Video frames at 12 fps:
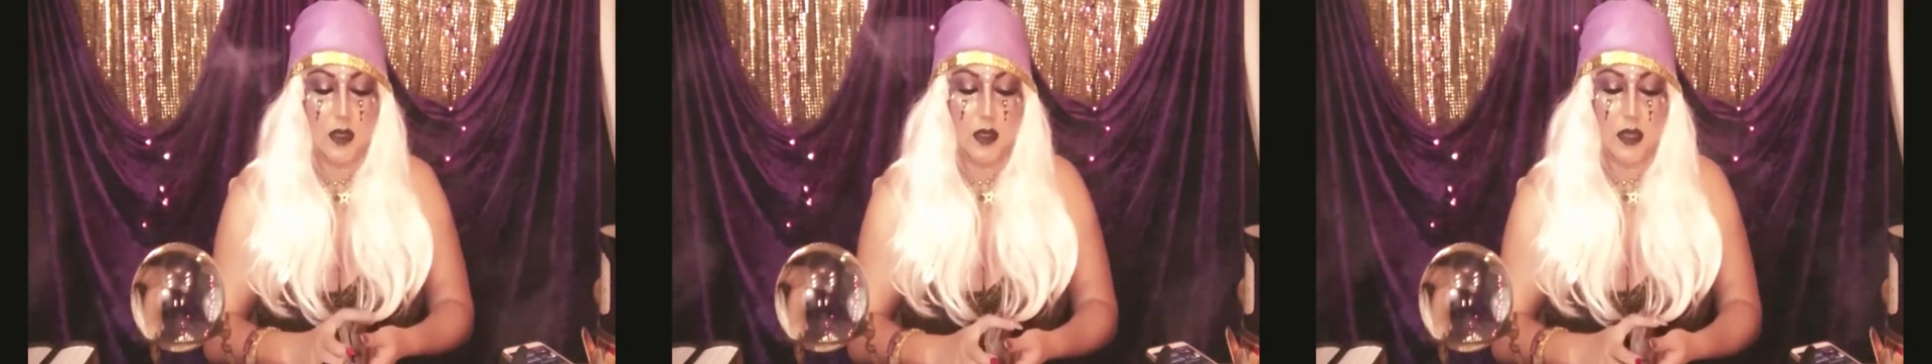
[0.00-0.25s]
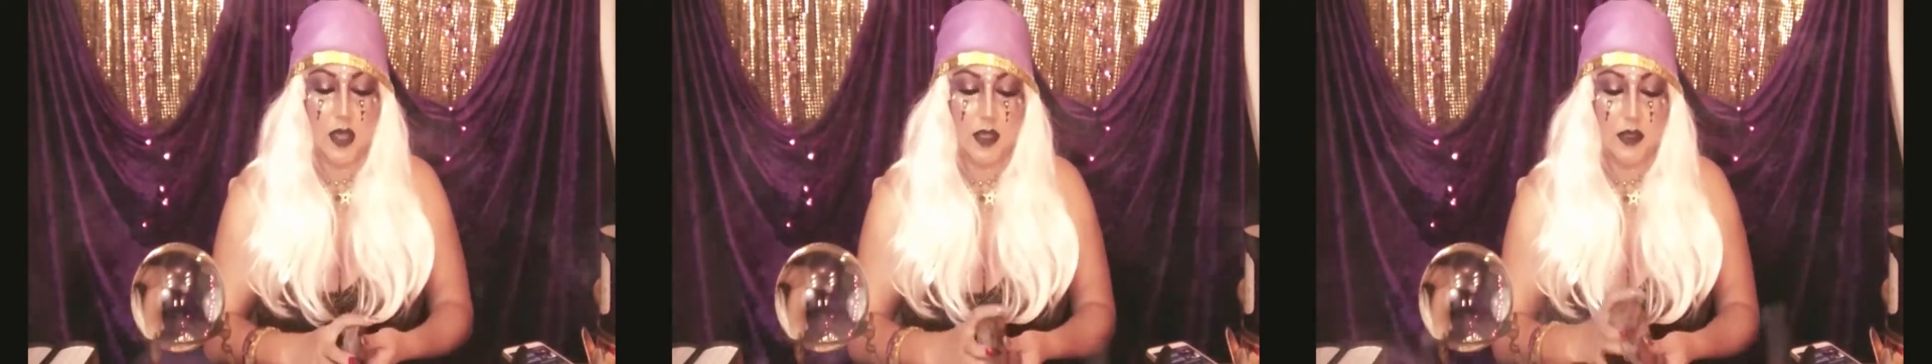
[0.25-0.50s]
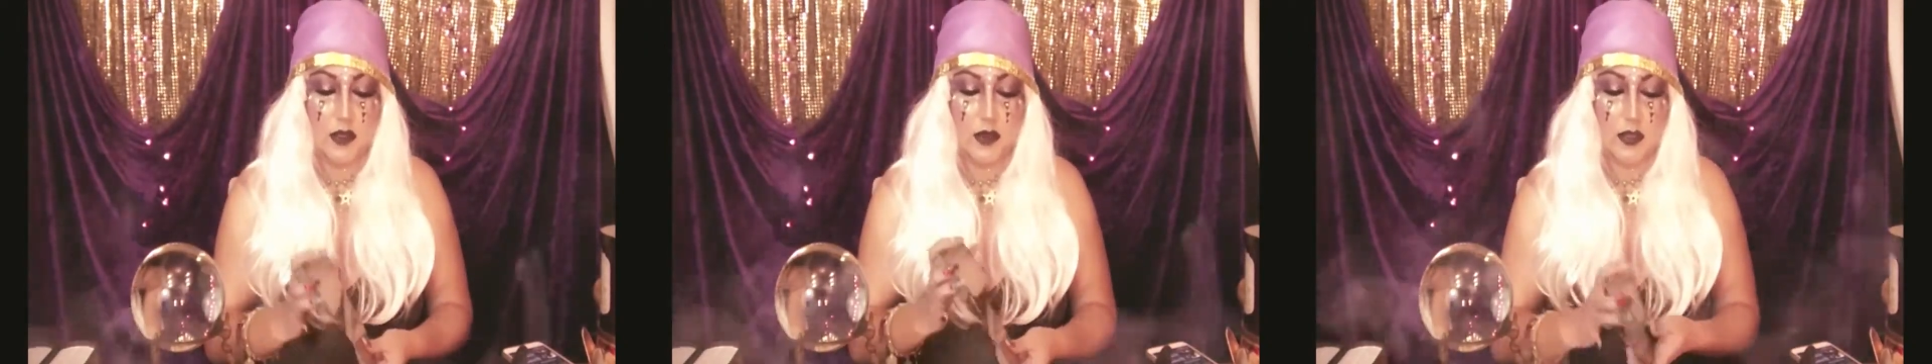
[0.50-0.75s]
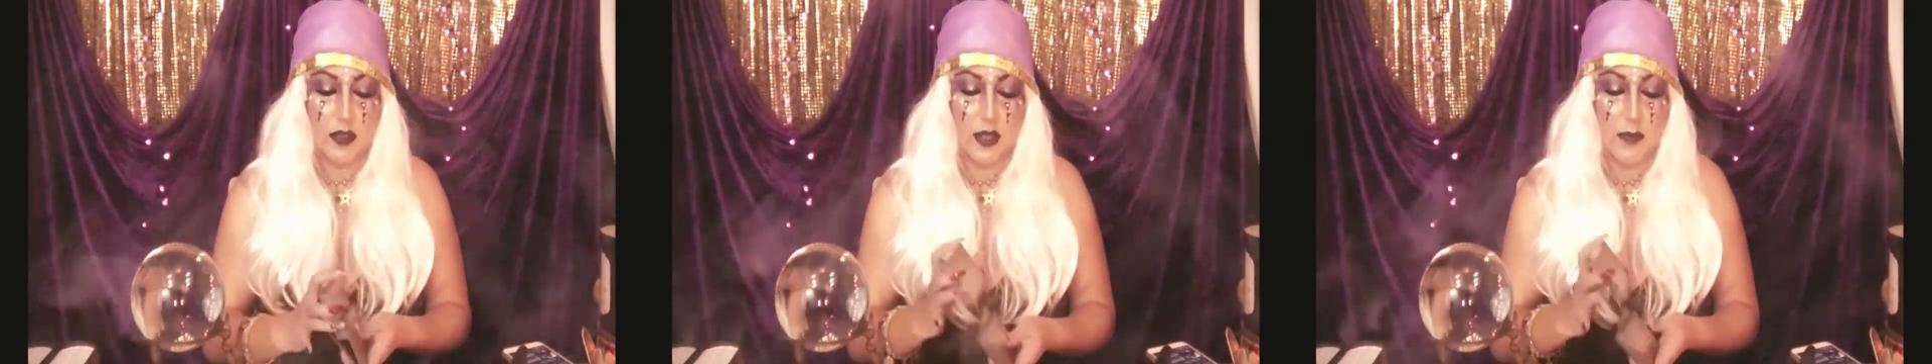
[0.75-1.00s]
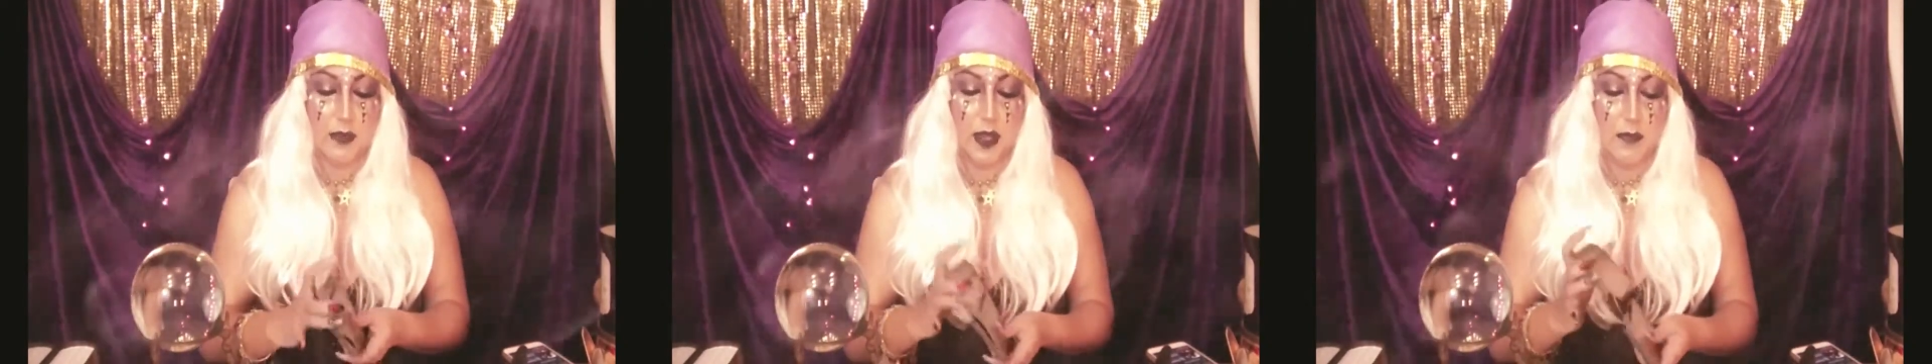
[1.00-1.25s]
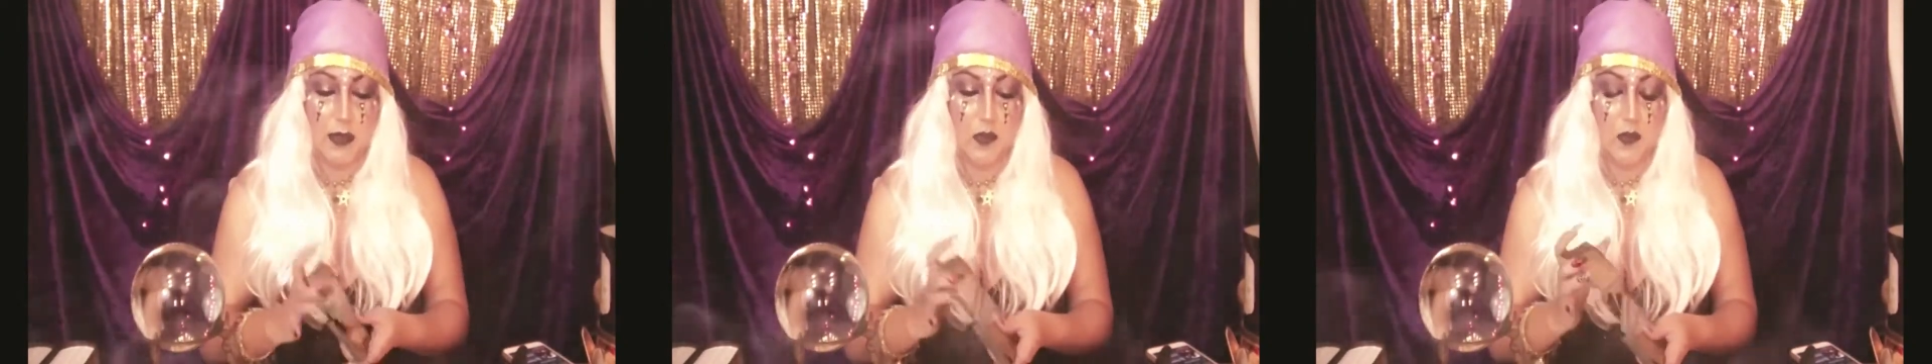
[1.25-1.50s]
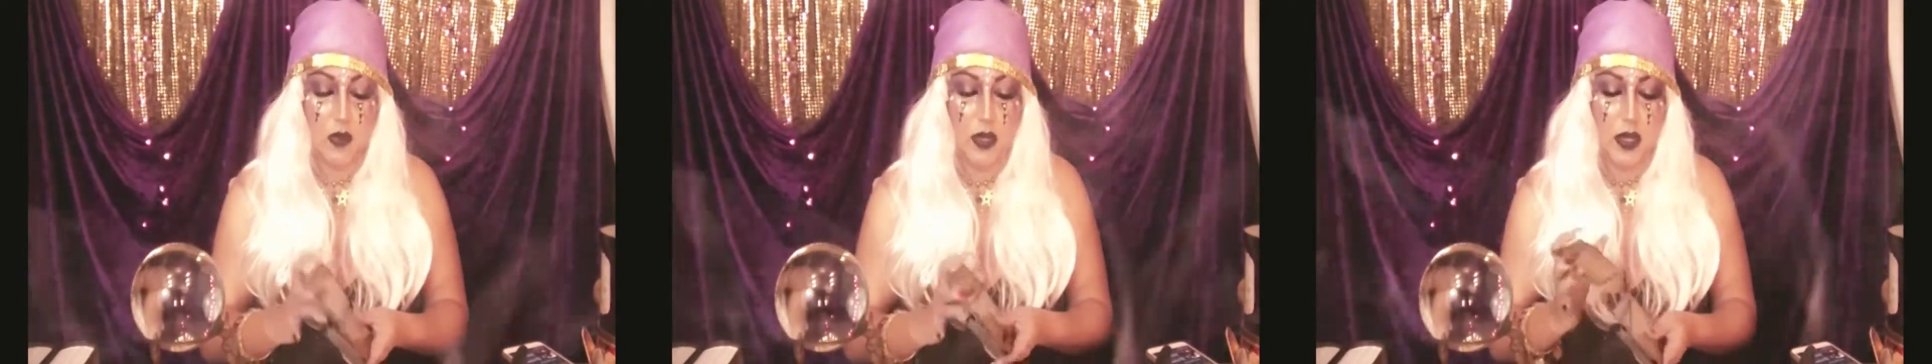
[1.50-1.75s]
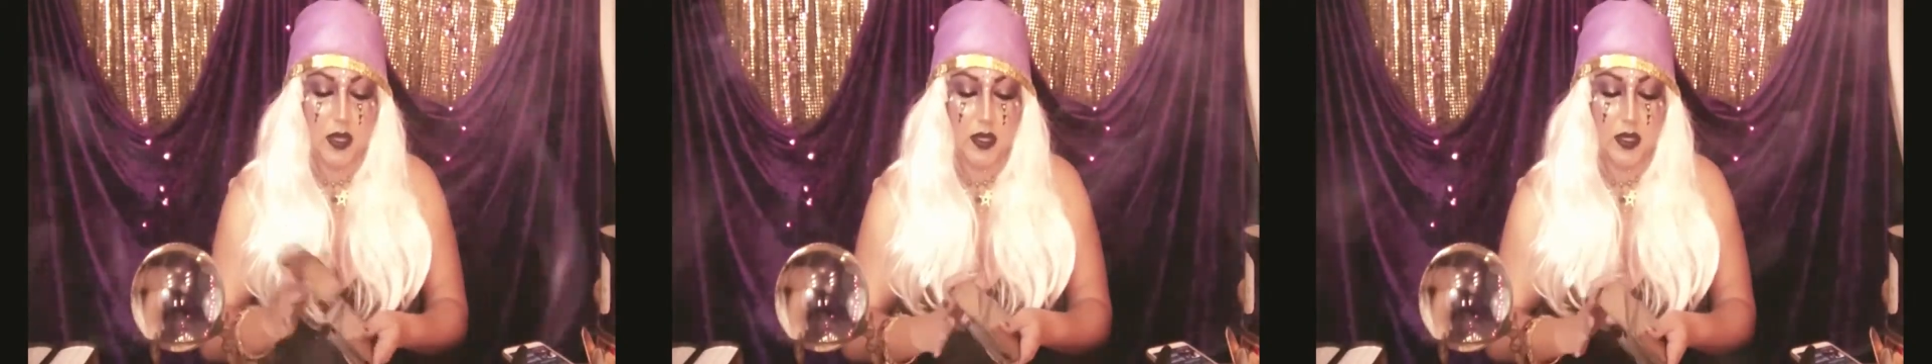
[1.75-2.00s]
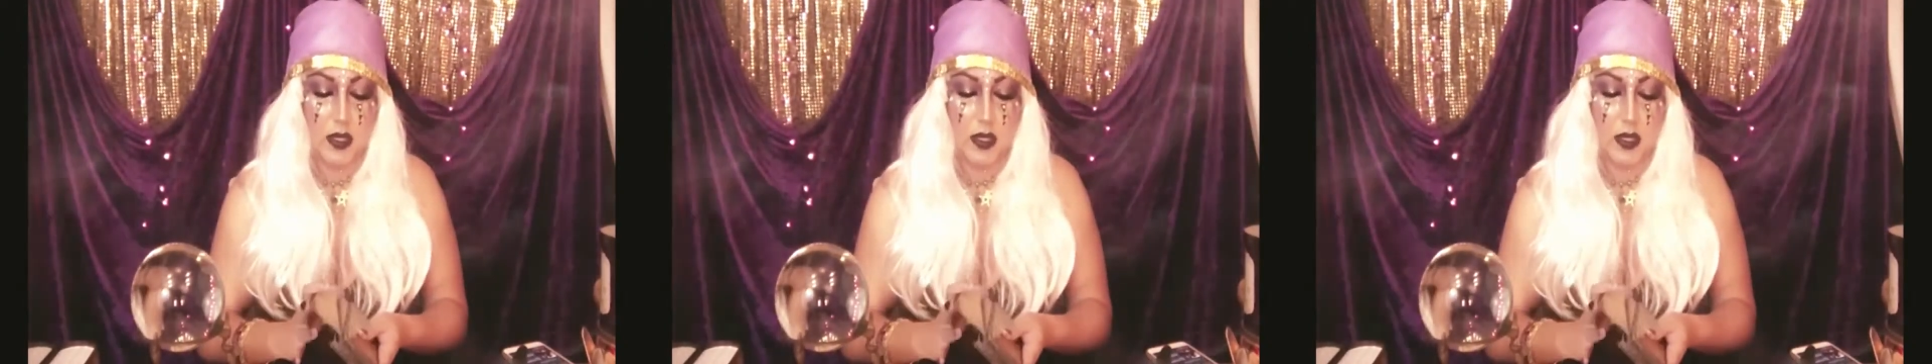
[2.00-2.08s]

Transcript: Okay, so this upcoming week,